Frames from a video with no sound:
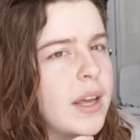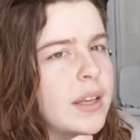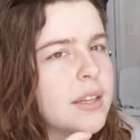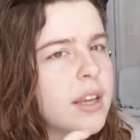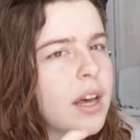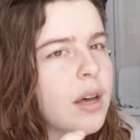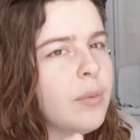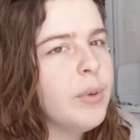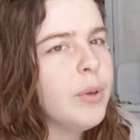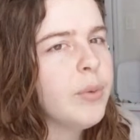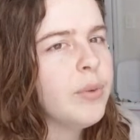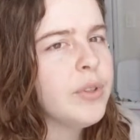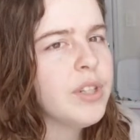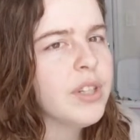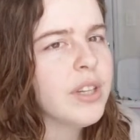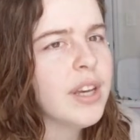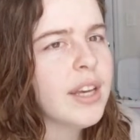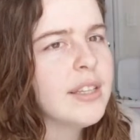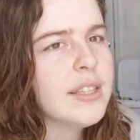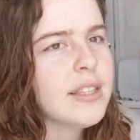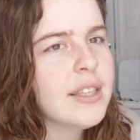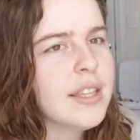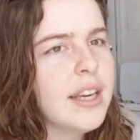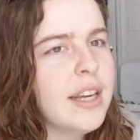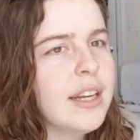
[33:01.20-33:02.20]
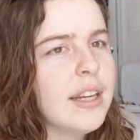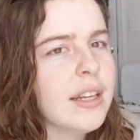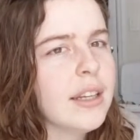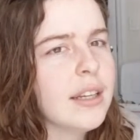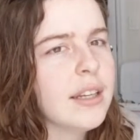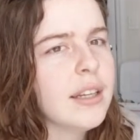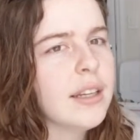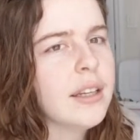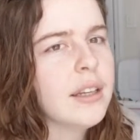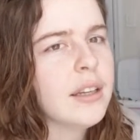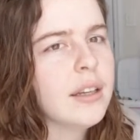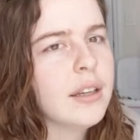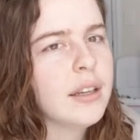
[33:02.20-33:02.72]
tell me what you guys think.
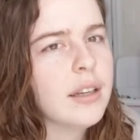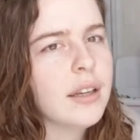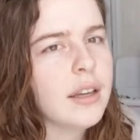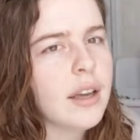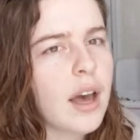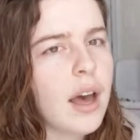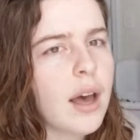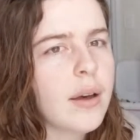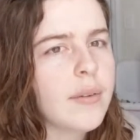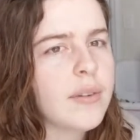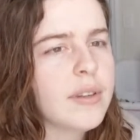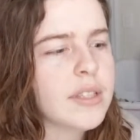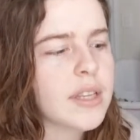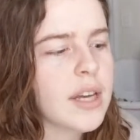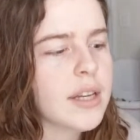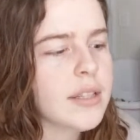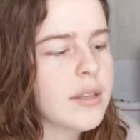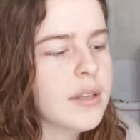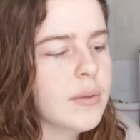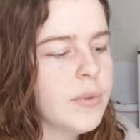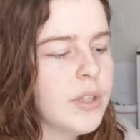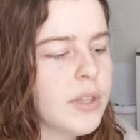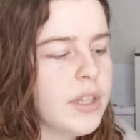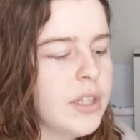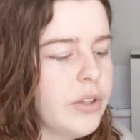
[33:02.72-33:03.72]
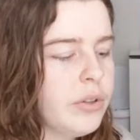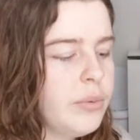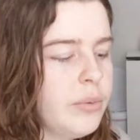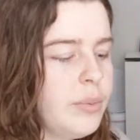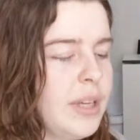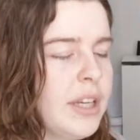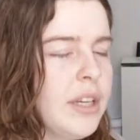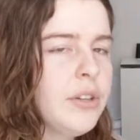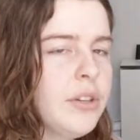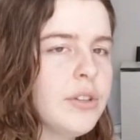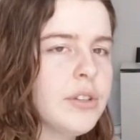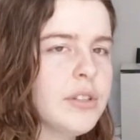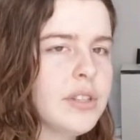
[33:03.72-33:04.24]
Is that something you'd be
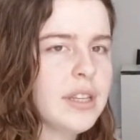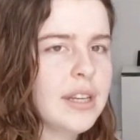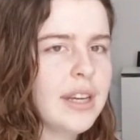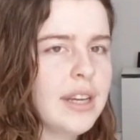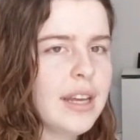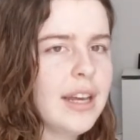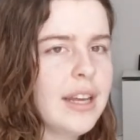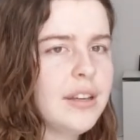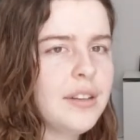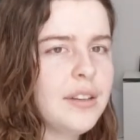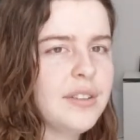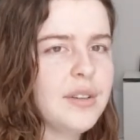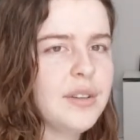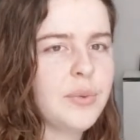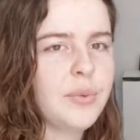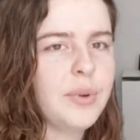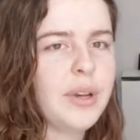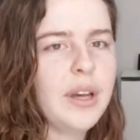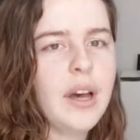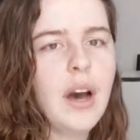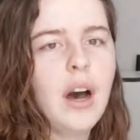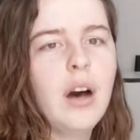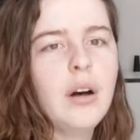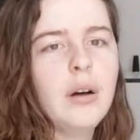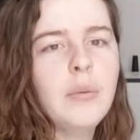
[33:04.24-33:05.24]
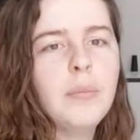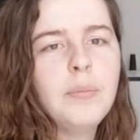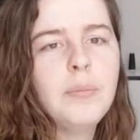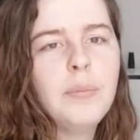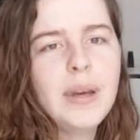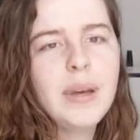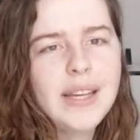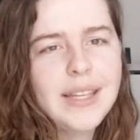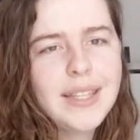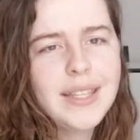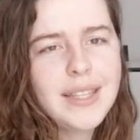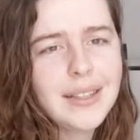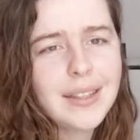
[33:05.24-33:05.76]
interested in? Do we all
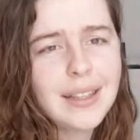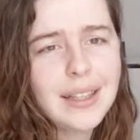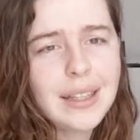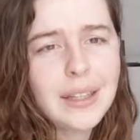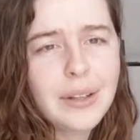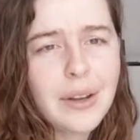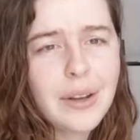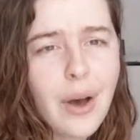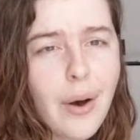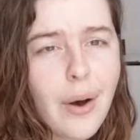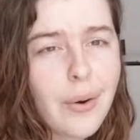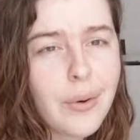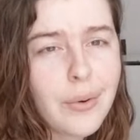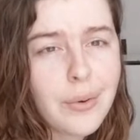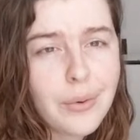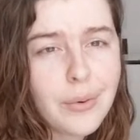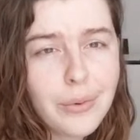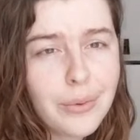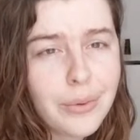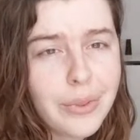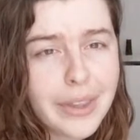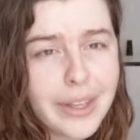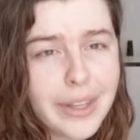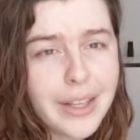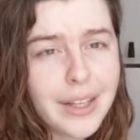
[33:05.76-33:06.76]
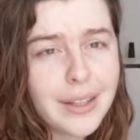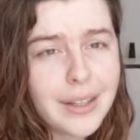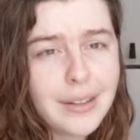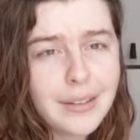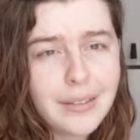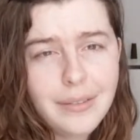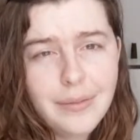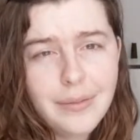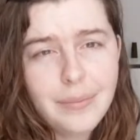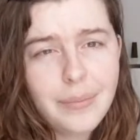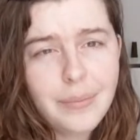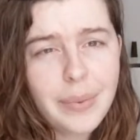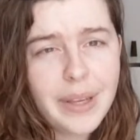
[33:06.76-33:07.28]
basically know the
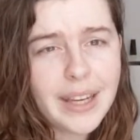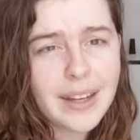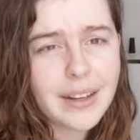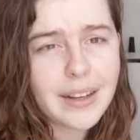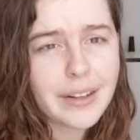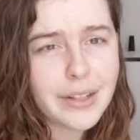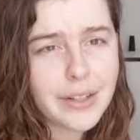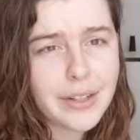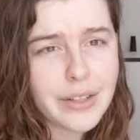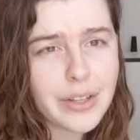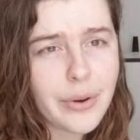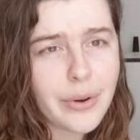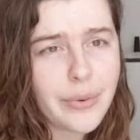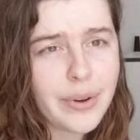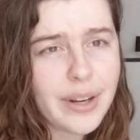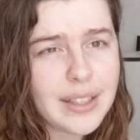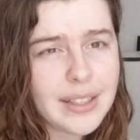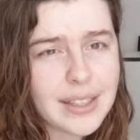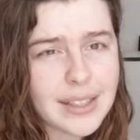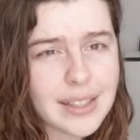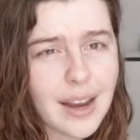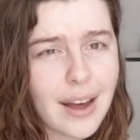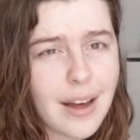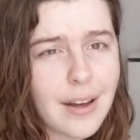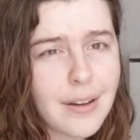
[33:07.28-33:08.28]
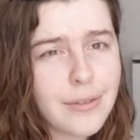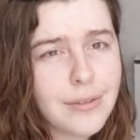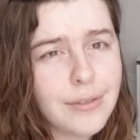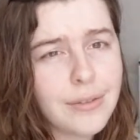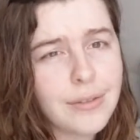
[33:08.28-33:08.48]
beginner sewing stuff?